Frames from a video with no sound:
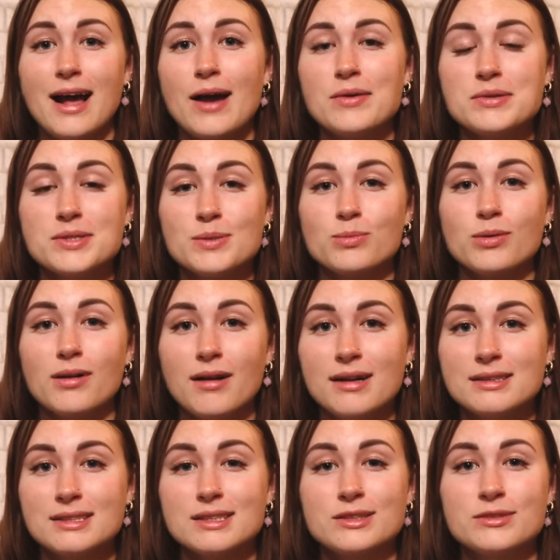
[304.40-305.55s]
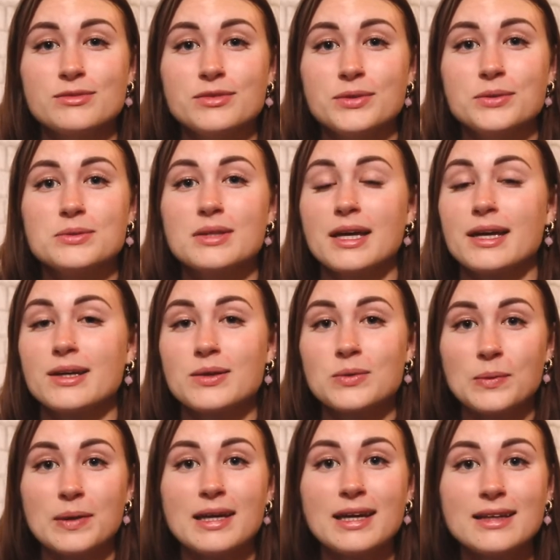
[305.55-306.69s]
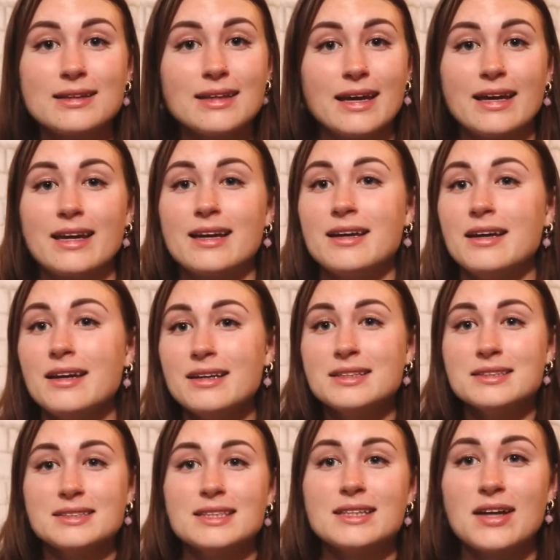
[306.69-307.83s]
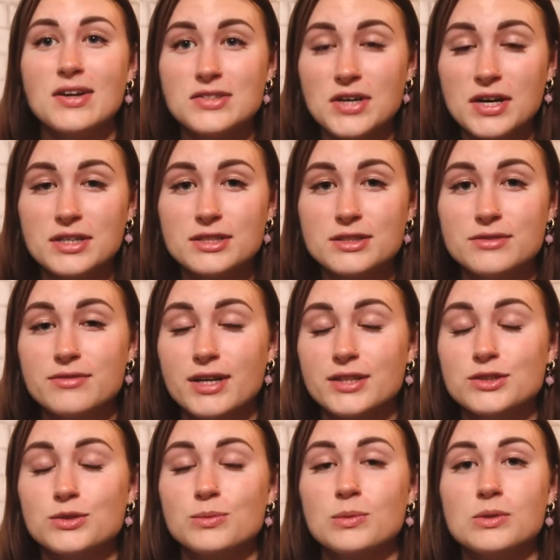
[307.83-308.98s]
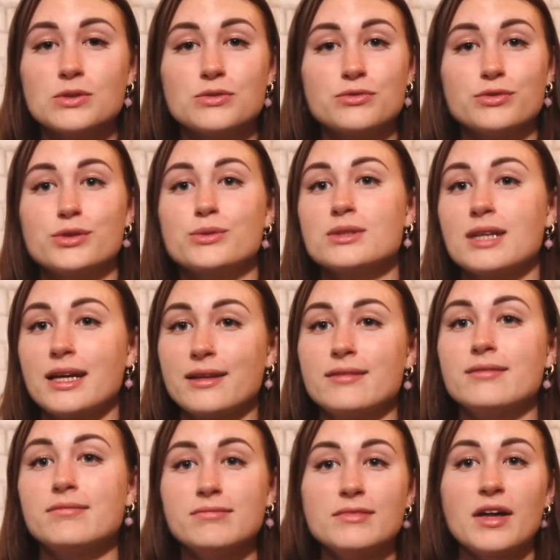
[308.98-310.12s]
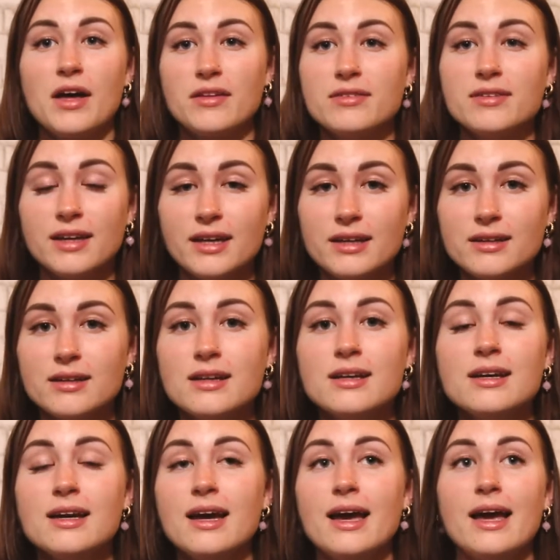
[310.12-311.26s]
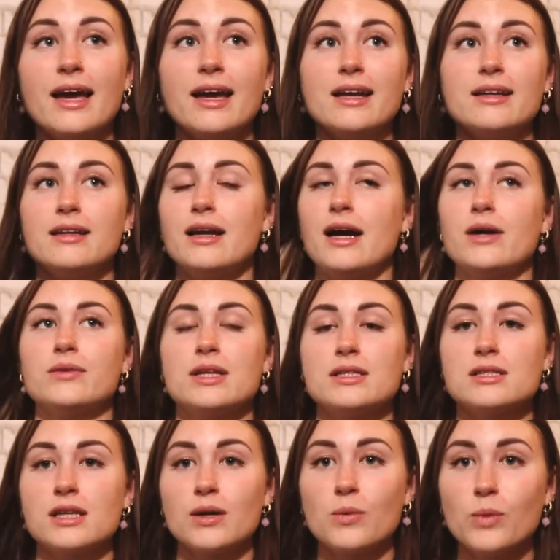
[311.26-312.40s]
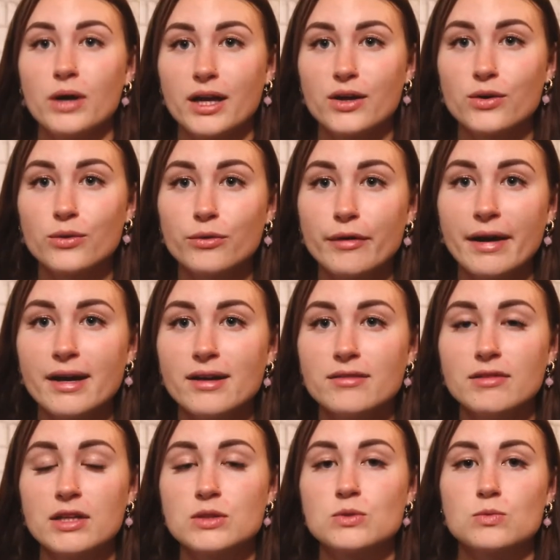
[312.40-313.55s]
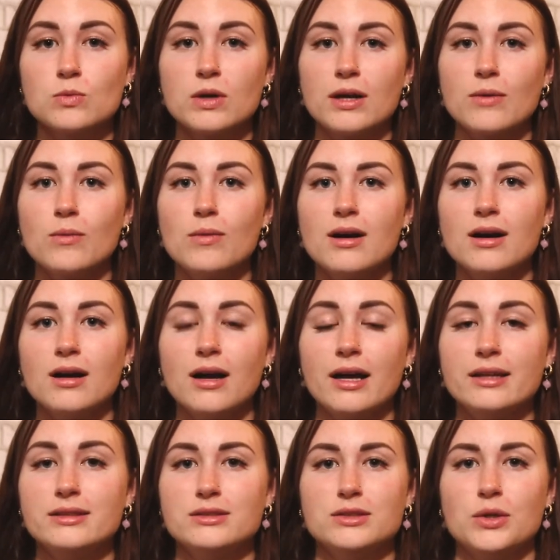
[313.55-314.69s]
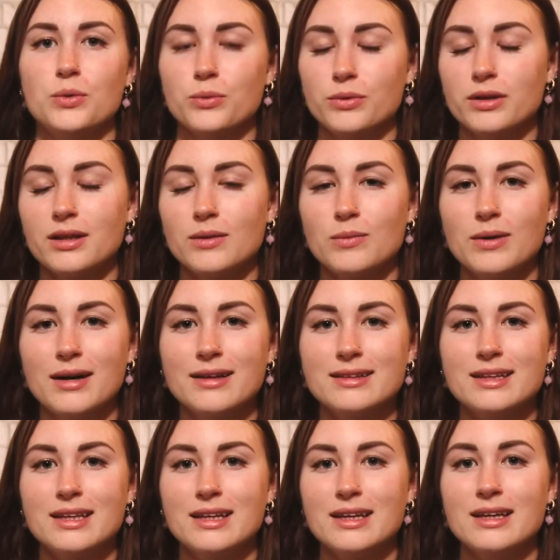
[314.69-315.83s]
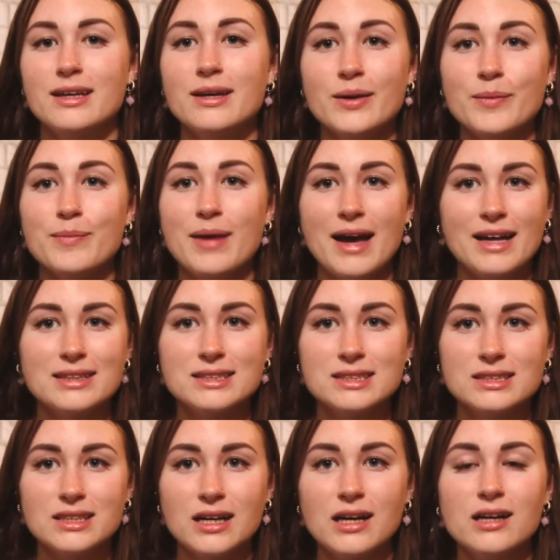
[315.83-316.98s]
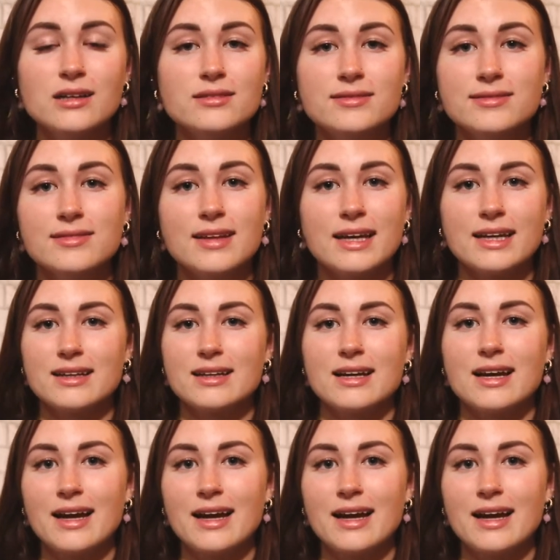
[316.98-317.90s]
I was a processed food like queen, like did not touch vegetables, fruits, like nothing. And now that's like what I crave, that's what I want. I don't really want the bad stuff, like